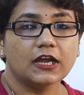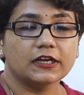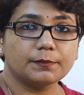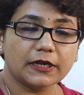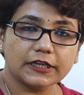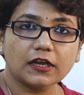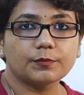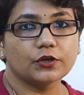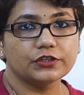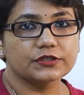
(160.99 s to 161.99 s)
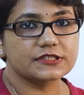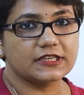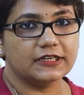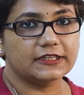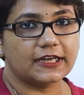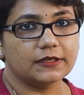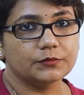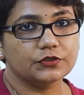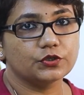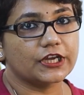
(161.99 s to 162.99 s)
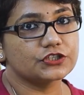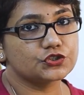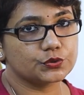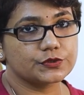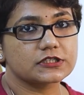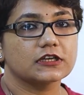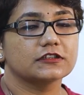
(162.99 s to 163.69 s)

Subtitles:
Depending upon your skin type, you can choose